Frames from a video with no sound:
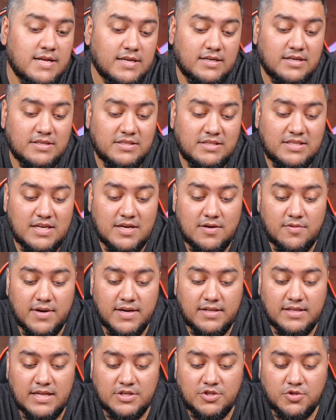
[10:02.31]

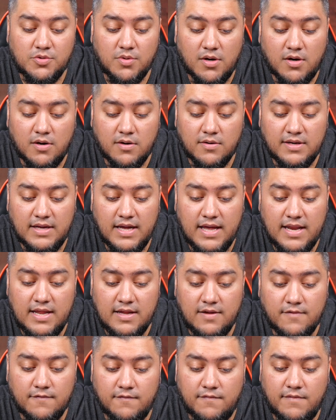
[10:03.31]
considering that you are
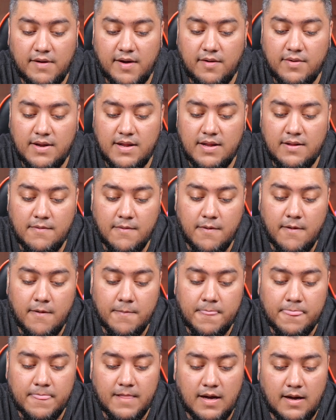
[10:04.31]
getting very
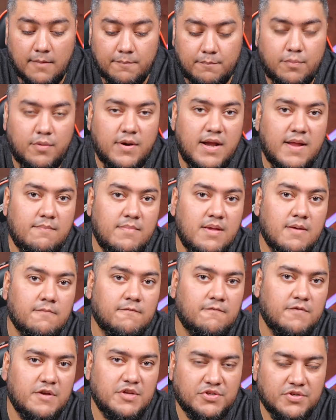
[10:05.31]

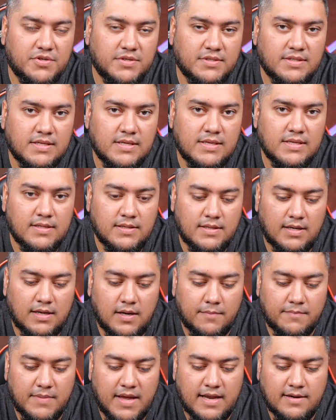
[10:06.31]
premium features
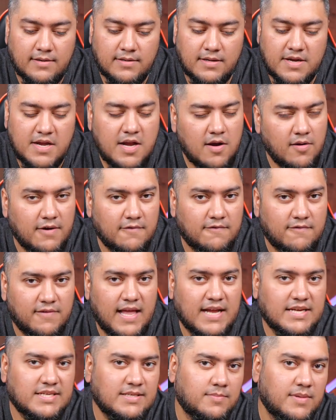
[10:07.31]
and nearly
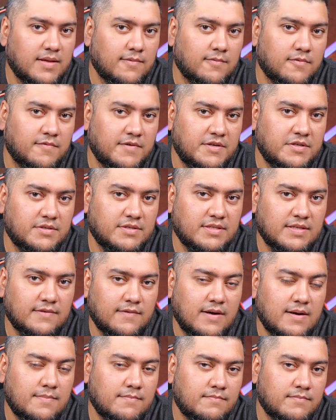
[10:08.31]
flagship level features,
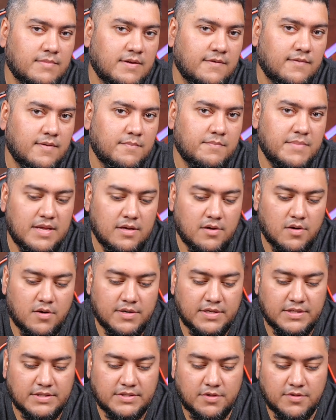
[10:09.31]
if I'm being
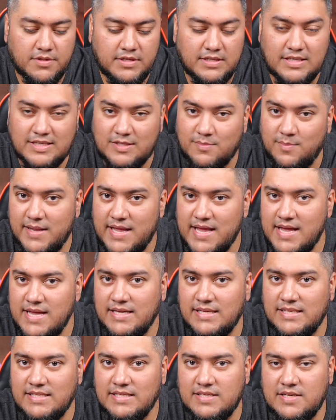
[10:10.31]
honest. So the
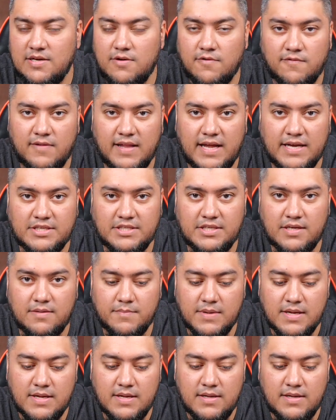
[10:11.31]
display is near flagship.